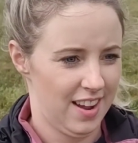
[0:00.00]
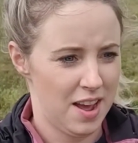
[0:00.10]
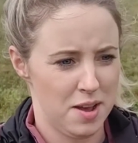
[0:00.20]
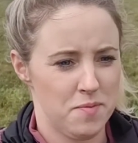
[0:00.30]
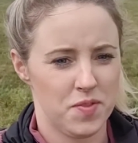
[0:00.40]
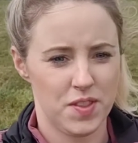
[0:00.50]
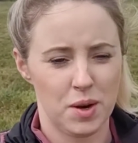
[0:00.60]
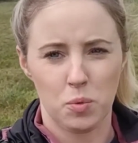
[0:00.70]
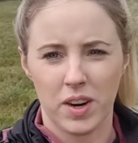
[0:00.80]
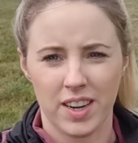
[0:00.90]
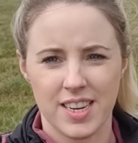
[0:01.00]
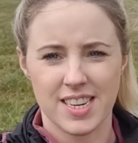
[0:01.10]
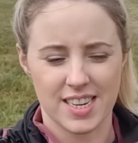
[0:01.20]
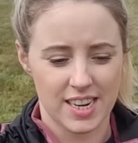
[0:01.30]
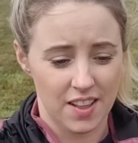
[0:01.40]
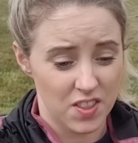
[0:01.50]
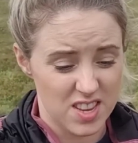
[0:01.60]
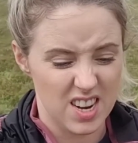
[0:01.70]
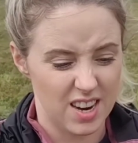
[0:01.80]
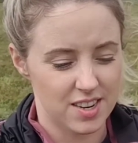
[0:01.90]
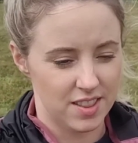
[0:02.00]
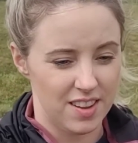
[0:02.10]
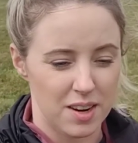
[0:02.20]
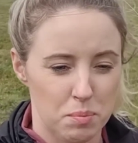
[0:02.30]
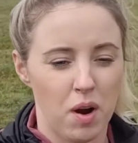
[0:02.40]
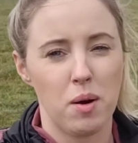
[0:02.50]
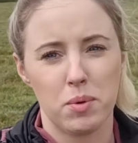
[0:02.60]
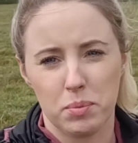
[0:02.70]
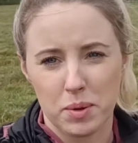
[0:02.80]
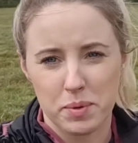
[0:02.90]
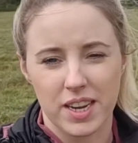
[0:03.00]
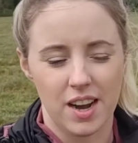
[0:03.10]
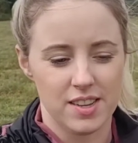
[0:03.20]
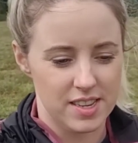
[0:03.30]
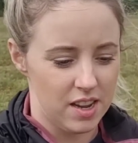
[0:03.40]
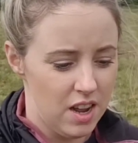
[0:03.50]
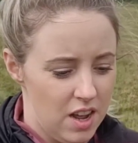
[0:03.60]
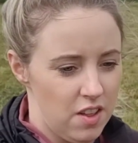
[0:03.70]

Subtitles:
than when I did it at the start of the year, probably because